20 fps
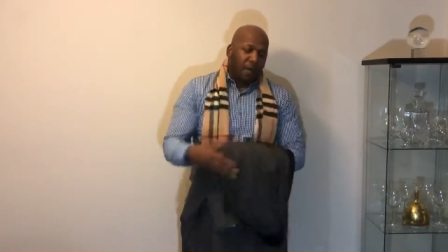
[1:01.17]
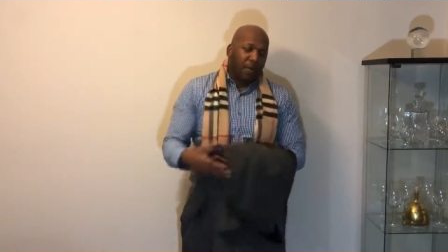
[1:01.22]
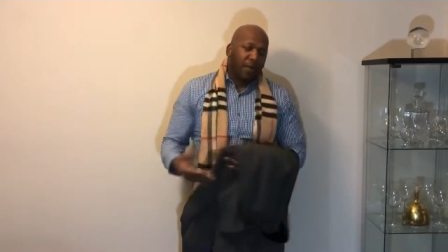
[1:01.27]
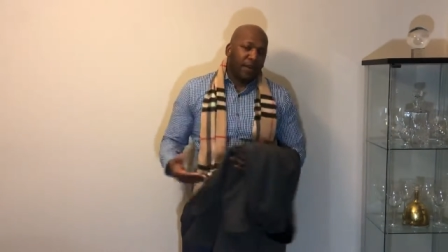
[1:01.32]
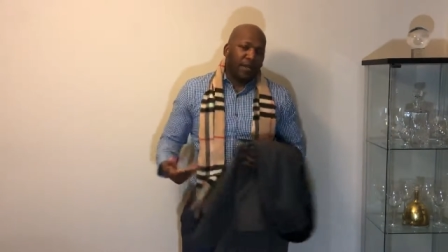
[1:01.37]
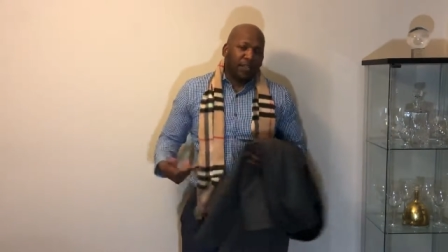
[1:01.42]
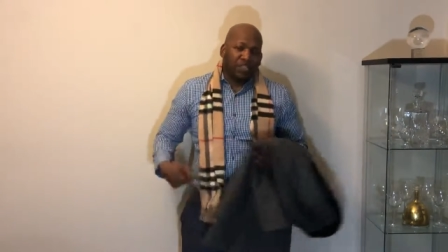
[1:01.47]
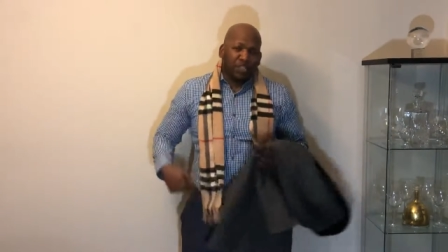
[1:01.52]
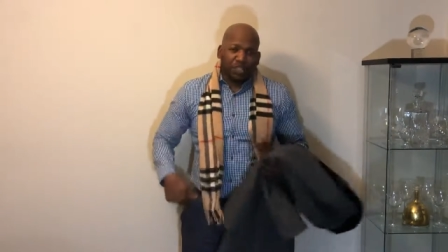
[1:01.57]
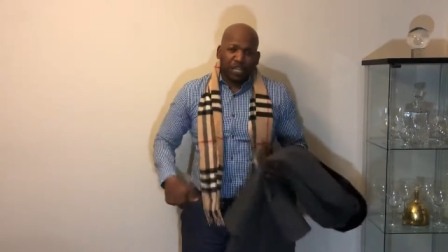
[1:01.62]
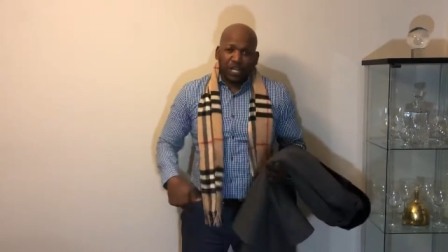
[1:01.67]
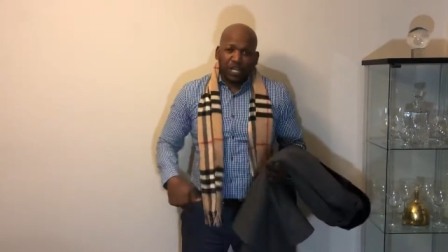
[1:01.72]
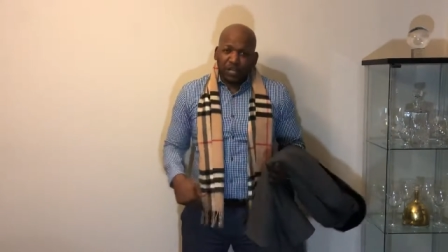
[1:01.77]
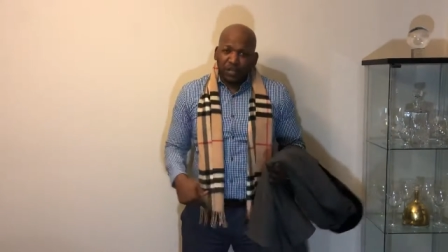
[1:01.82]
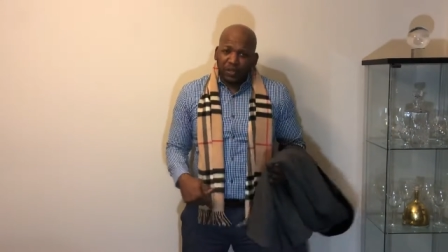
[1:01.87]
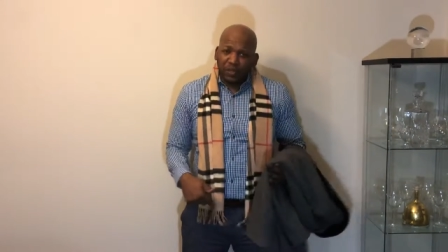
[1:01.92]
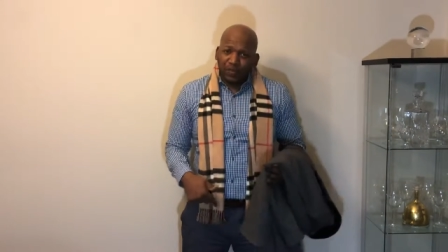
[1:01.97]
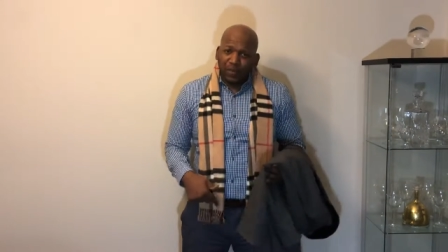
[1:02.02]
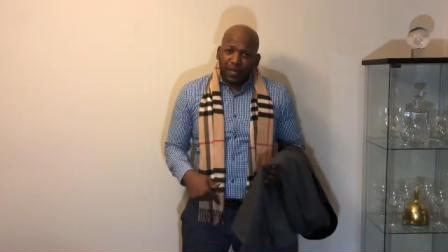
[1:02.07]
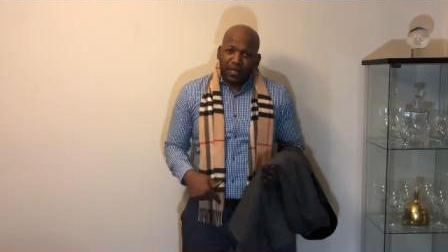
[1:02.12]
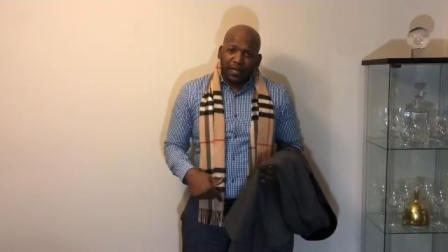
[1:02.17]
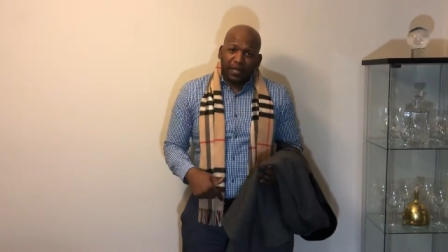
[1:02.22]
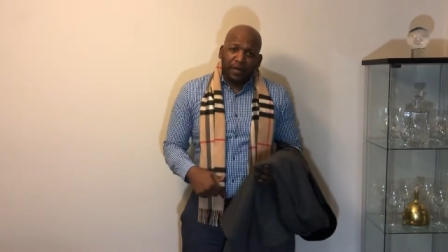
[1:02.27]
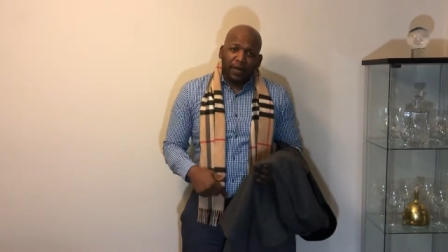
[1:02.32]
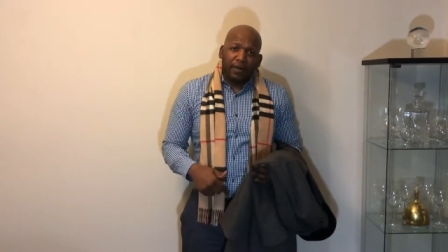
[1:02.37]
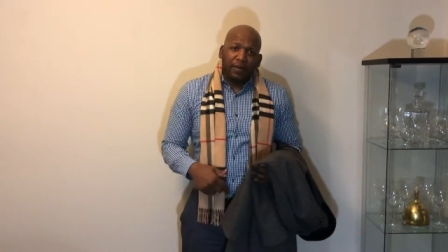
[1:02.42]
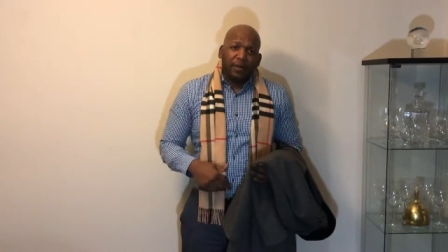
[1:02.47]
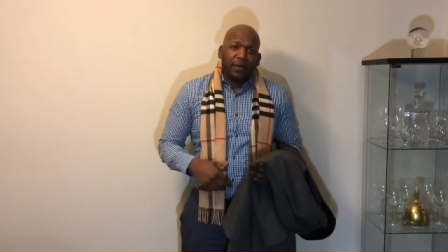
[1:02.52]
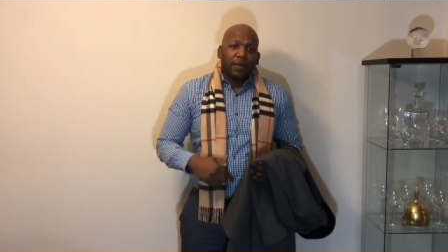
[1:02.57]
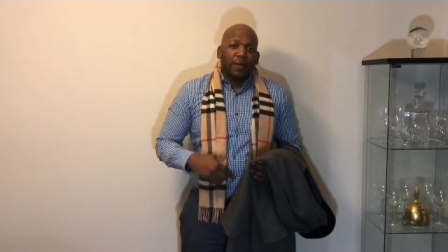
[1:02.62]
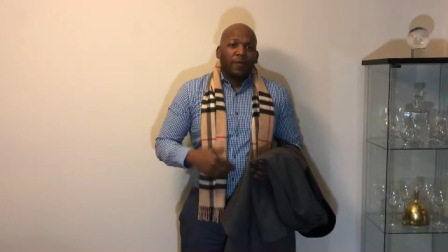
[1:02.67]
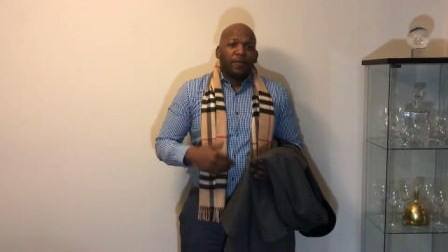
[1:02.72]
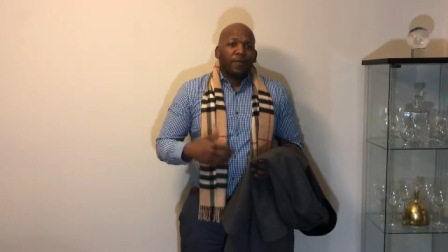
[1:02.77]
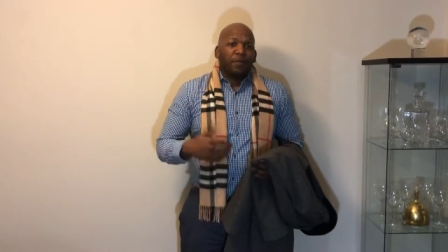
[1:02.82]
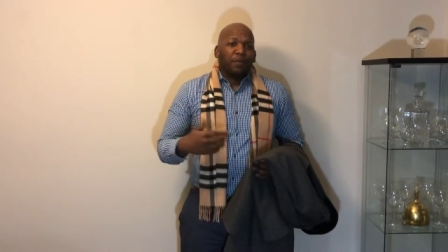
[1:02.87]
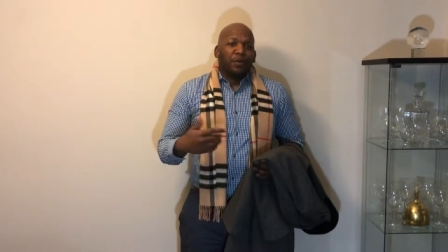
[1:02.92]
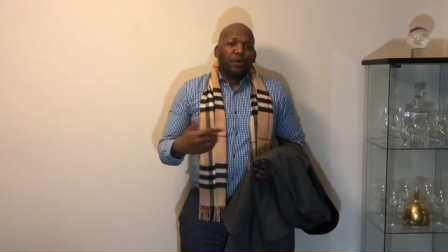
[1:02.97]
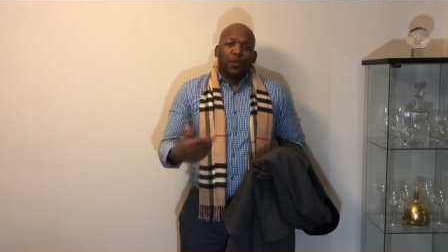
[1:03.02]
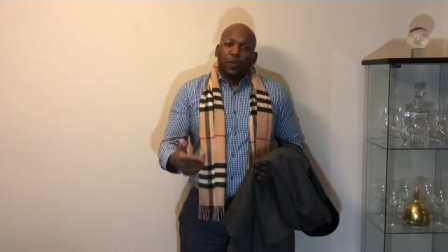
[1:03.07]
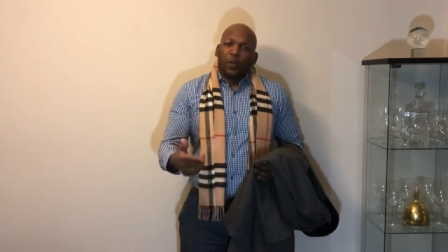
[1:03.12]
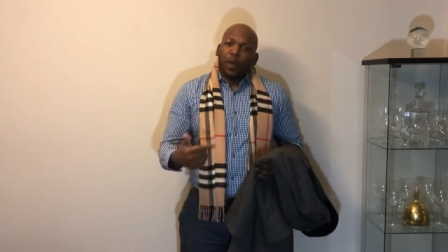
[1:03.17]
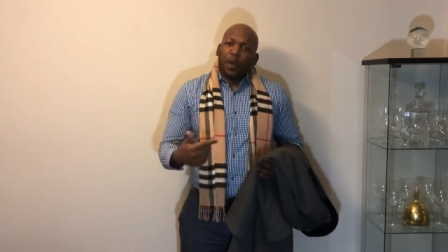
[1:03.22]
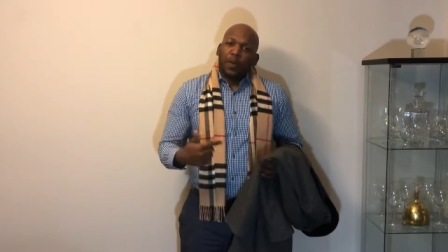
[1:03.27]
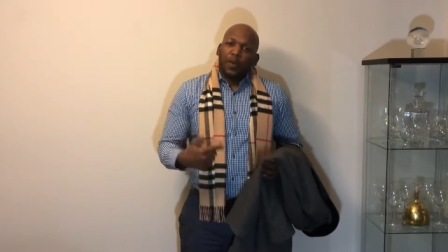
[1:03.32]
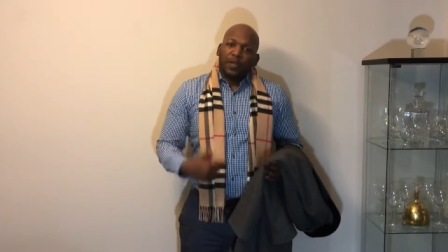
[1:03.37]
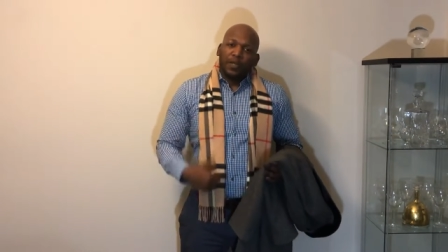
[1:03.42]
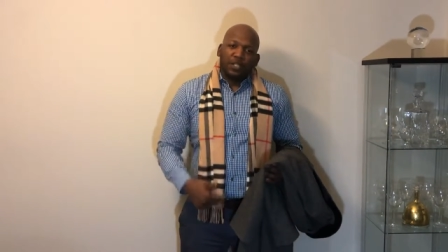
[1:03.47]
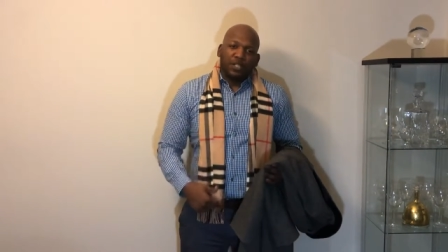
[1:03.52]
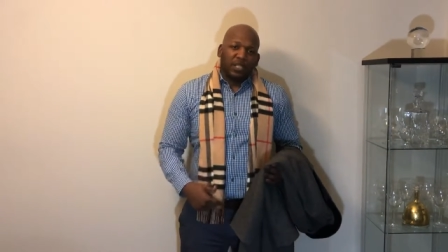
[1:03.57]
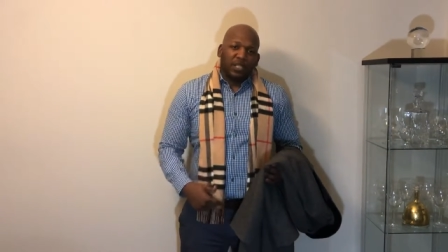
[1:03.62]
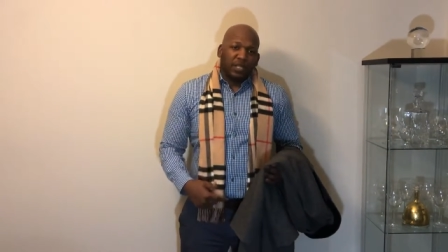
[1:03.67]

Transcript: I'm wearing chinos right now, but you can wear it with